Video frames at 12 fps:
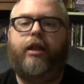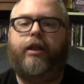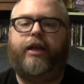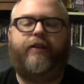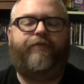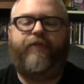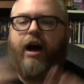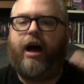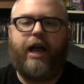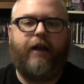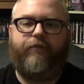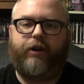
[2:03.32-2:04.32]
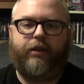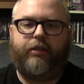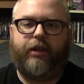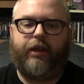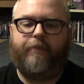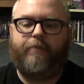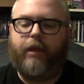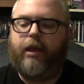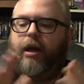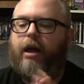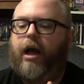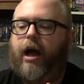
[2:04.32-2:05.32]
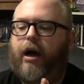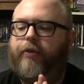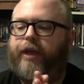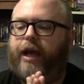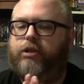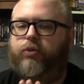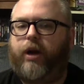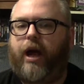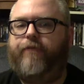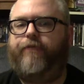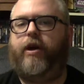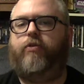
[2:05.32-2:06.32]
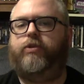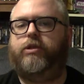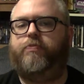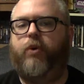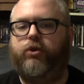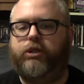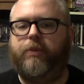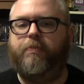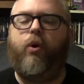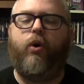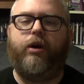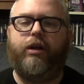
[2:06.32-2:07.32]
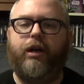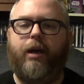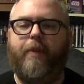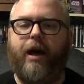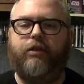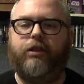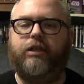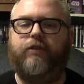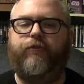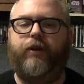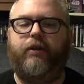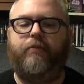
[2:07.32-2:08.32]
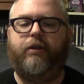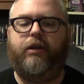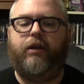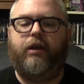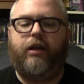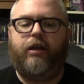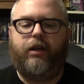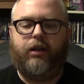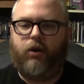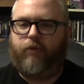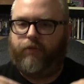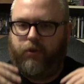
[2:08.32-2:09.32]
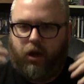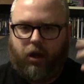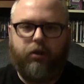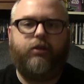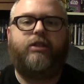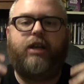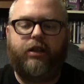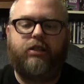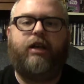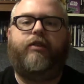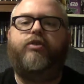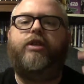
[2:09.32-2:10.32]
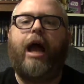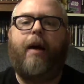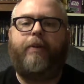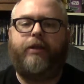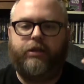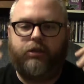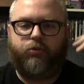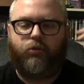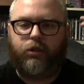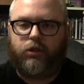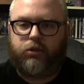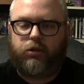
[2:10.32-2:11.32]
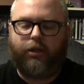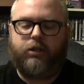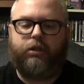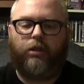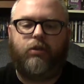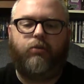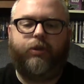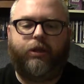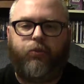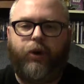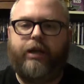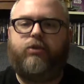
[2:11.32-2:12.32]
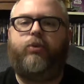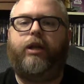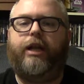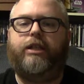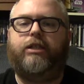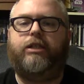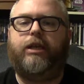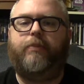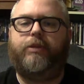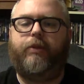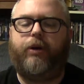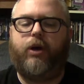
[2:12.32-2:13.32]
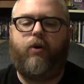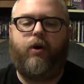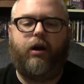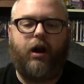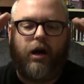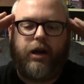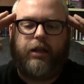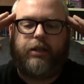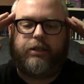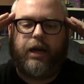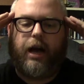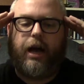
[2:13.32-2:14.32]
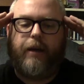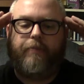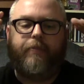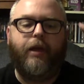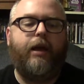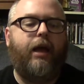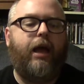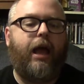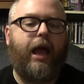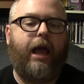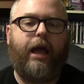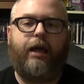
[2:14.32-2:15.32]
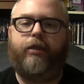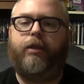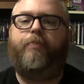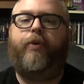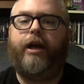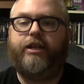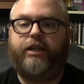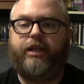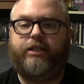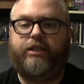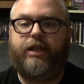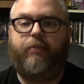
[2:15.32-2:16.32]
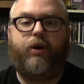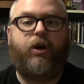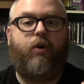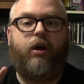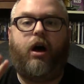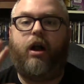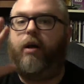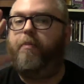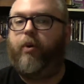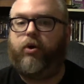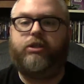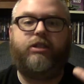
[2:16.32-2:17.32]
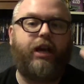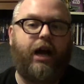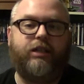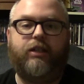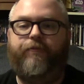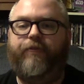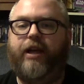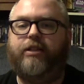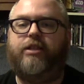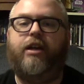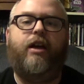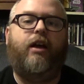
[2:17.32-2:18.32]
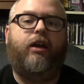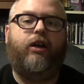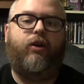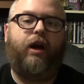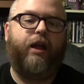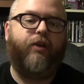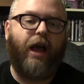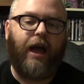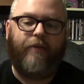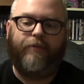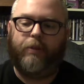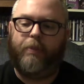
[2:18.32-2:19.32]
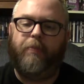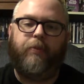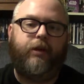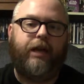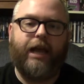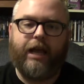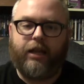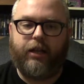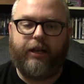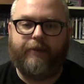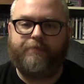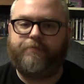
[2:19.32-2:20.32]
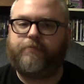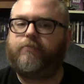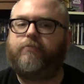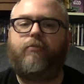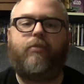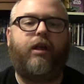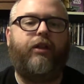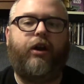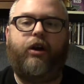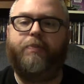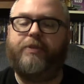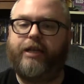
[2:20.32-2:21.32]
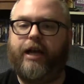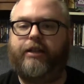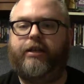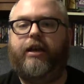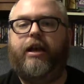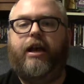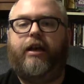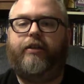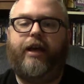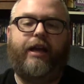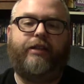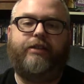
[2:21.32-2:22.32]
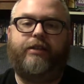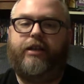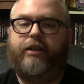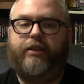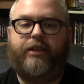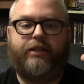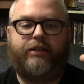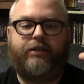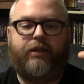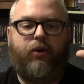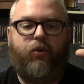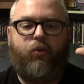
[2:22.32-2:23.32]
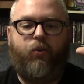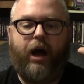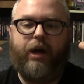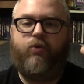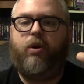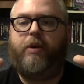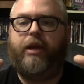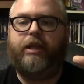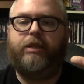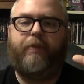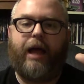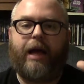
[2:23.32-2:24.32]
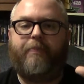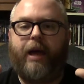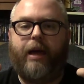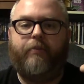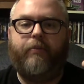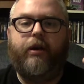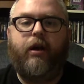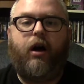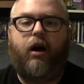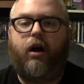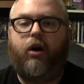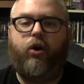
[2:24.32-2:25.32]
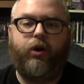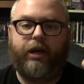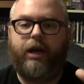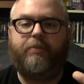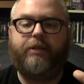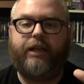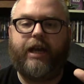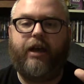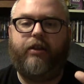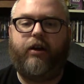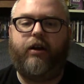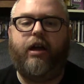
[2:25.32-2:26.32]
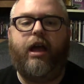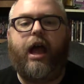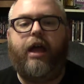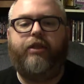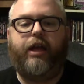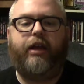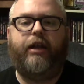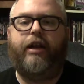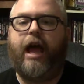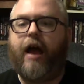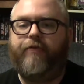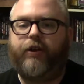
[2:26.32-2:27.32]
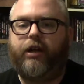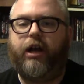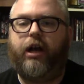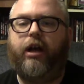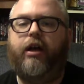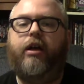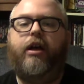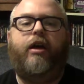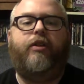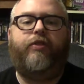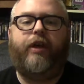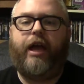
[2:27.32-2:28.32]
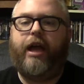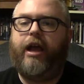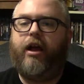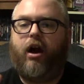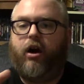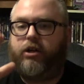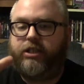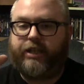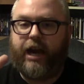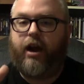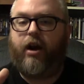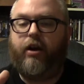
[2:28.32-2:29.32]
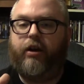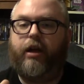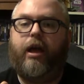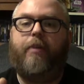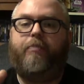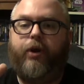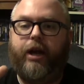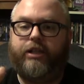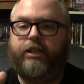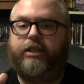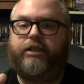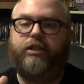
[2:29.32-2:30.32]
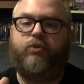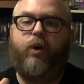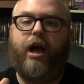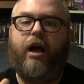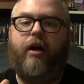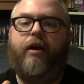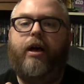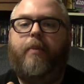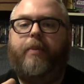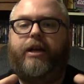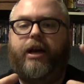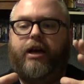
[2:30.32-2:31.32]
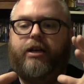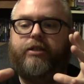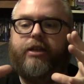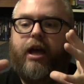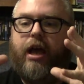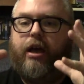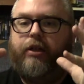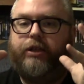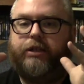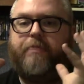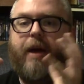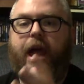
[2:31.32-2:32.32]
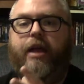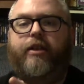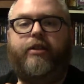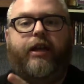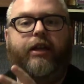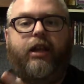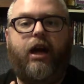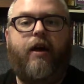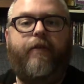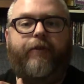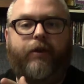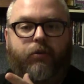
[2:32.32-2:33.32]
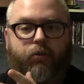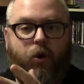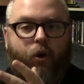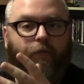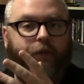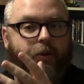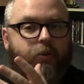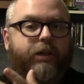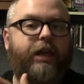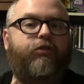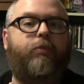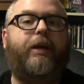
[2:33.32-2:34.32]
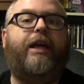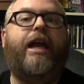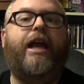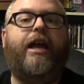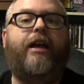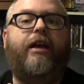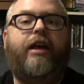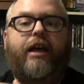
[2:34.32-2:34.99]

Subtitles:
that defy everything. That's what I felt was most important about this film. You know, all this other stuff that was happening, with the race relationships that were going on at the time, and the prejudice that were going on both sides of the fence. You know, you have the people in England that are upset that this white woman and this black man are hooking up together, and then in Africa, they are scared and prejudiced as well, because this man that they love and hopefully one day will be king